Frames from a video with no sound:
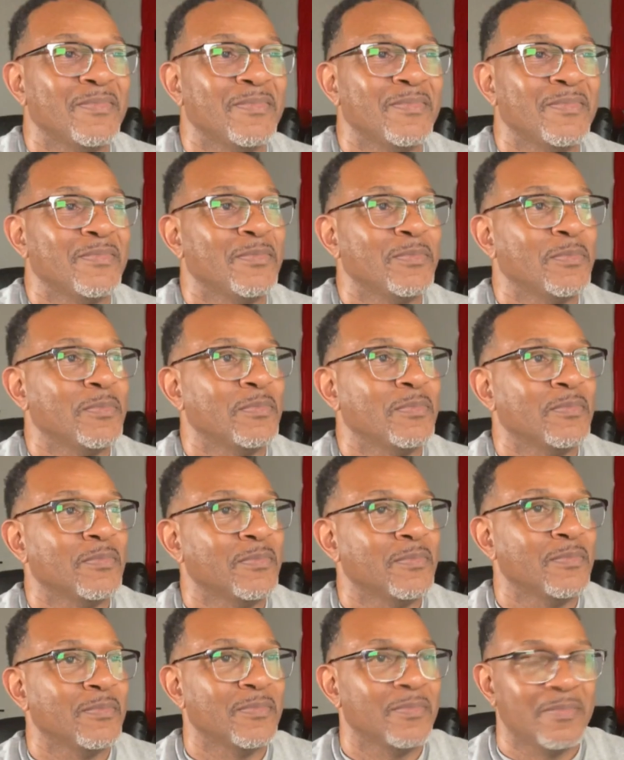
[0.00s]

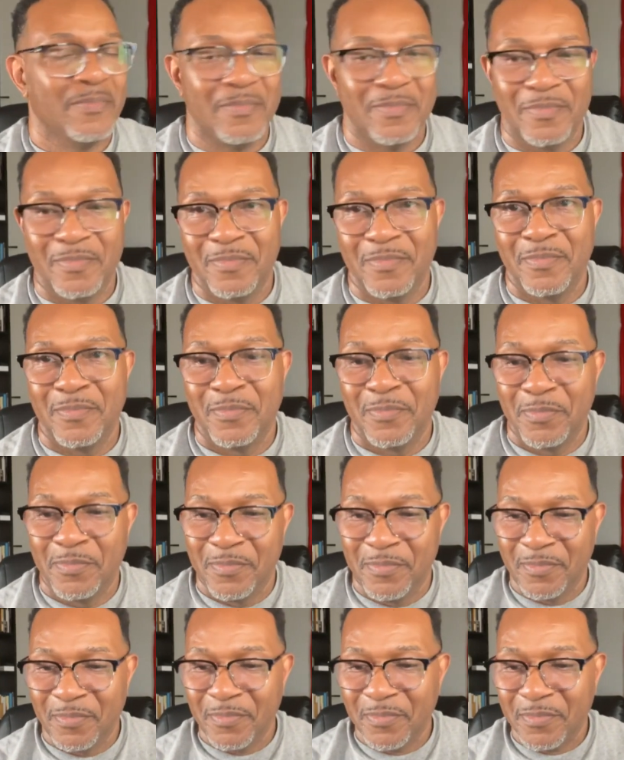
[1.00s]

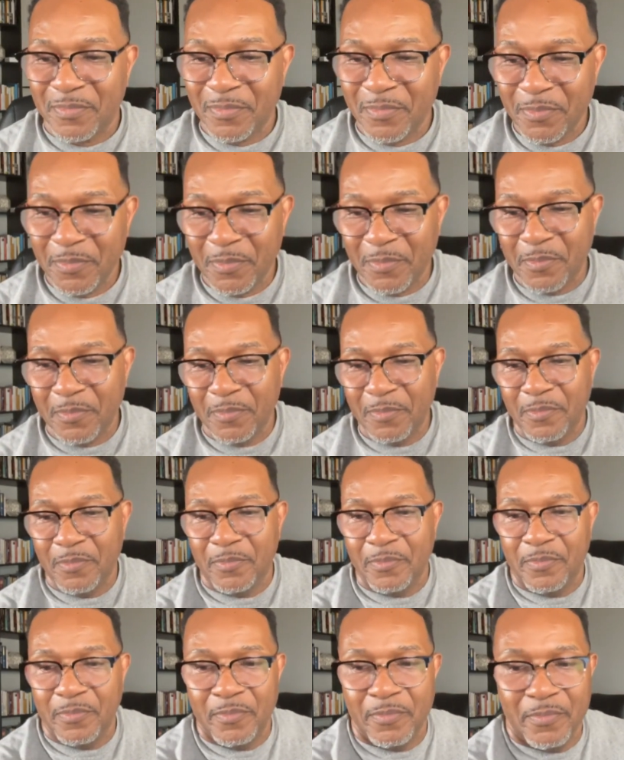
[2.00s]

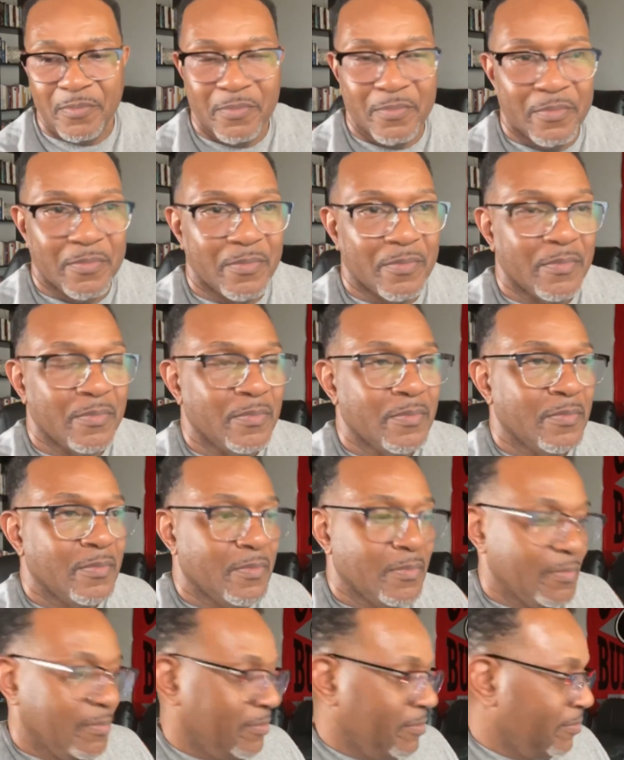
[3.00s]

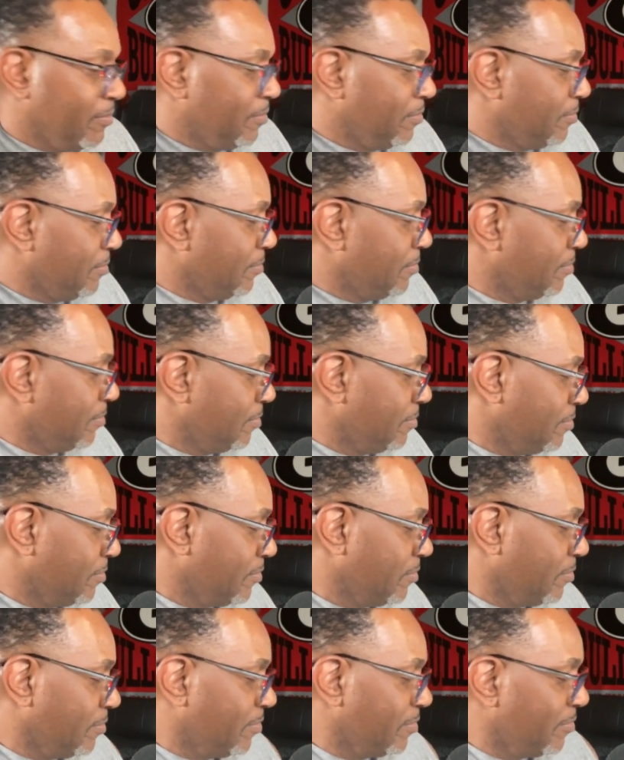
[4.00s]

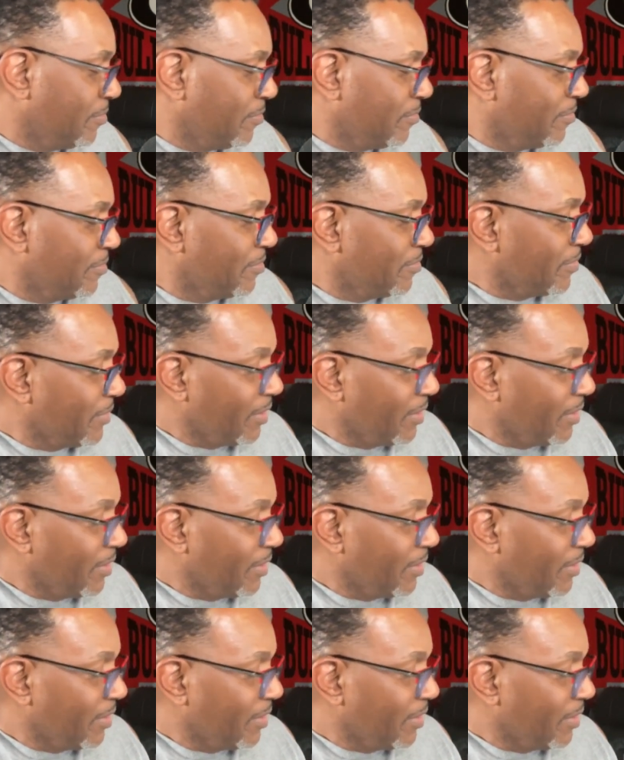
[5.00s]
Nobody speaks.